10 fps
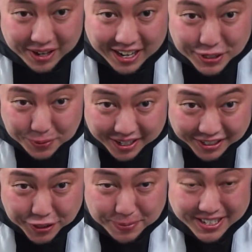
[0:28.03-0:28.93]
you guys
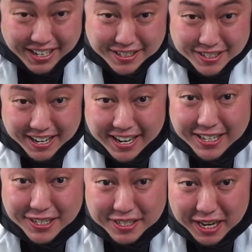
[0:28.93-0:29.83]
ready to begin
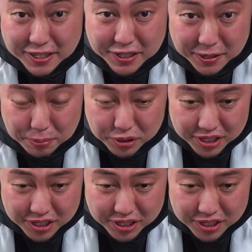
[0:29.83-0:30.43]
today's testing